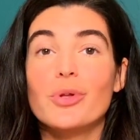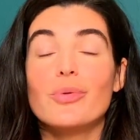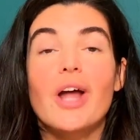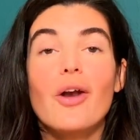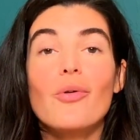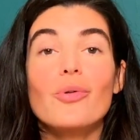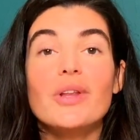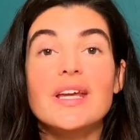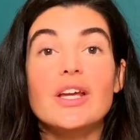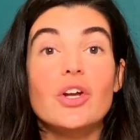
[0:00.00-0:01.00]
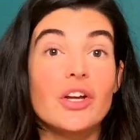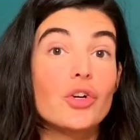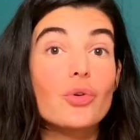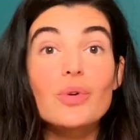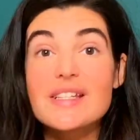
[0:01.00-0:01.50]
you not only
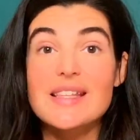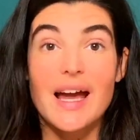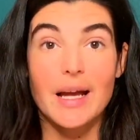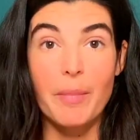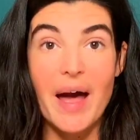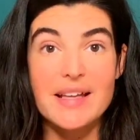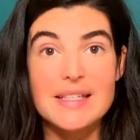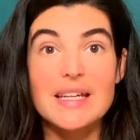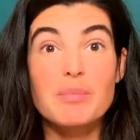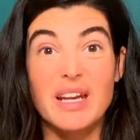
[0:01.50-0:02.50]
increase that capacity,